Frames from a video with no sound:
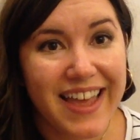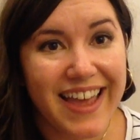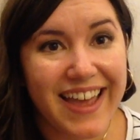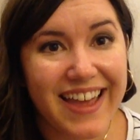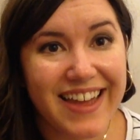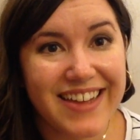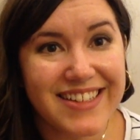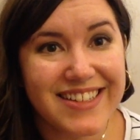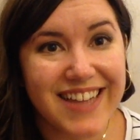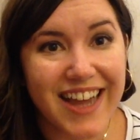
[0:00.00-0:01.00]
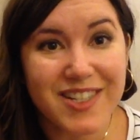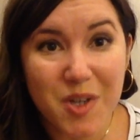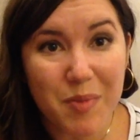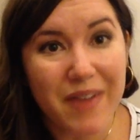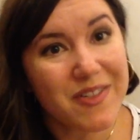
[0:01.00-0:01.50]
and I just
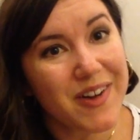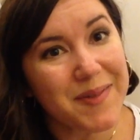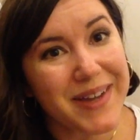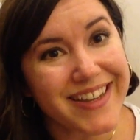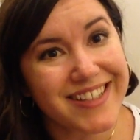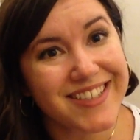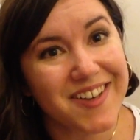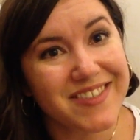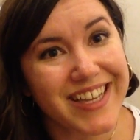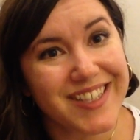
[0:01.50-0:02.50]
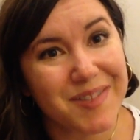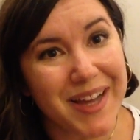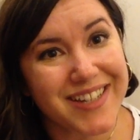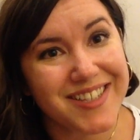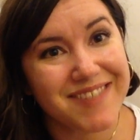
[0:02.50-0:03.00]
hope you have a great week. So thanks so
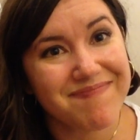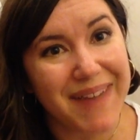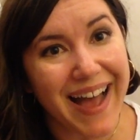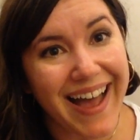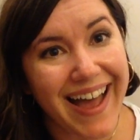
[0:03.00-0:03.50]
much. Bye.